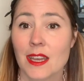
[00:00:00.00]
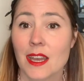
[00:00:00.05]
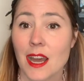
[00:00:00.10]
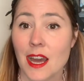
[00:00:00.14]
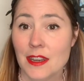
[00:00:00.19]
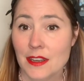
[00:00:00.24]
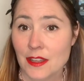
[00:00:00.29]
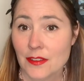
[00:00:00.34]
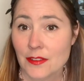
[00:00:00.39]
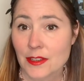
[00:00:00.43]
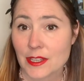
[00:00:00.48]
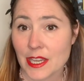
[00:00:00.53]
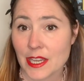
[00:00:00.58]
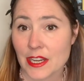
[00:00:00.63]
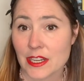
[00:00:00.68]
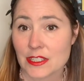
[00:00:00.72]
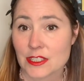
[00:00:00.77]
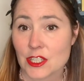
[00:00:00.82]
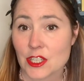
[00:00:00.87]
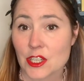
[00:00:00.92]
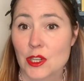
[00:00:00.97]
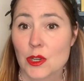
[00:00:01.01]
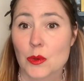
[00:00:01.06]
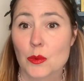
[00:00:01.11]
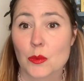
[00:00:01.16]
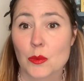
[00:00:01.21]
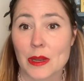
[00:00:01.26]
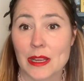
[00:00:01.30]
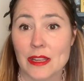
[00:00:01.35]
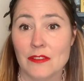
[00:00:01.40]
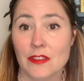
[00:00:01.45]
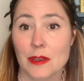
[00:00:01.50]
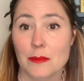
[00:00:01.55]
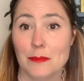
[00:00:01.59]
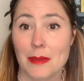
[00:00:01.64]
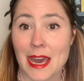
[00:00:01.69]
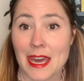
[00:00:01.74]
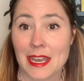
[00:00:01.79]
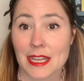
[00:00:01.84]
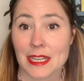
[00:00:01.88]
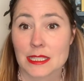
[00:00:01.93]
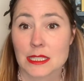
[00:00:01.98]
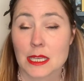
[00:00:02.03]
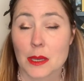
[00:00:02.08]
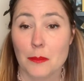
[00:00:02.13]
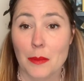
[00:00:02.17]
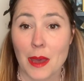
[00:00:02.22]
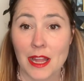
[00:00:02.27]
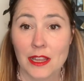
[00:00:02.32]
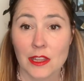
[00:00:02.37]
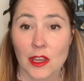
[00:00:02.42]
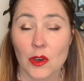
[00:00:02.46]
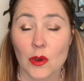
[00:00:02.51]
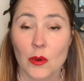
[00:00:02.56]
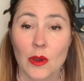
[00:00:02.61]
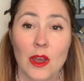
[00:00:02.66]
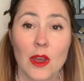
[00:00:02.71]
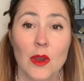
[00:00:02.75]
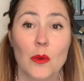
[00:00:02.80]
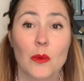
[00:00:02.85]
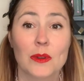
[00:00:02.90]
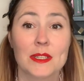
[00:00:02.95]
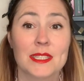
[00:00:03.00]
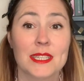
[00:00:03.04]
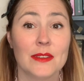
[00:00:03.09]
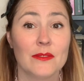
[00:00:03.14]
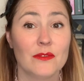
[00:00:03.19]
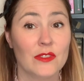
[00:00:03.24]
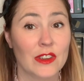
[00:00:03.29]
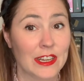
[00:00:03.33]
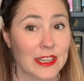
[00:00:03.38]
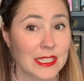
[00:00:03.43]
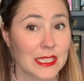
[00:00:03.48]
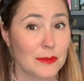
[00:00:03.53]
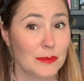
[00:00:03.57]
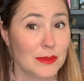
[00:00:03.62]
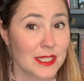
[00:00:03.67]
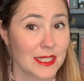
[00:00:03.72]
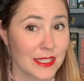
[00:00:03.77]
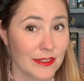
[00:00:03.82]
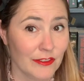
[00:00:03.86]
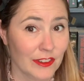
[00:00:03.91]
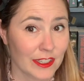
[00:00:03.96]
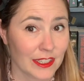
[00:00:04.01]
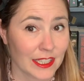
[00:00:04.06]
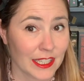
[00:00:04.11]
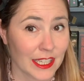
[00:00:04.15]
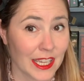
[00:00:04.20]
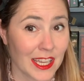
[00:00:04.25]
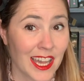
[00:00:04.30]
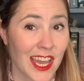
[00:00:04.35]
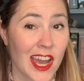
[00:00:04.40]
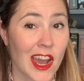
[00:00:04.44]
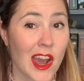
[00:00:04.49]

Another character, Raven Maddox Capello, was named very specifically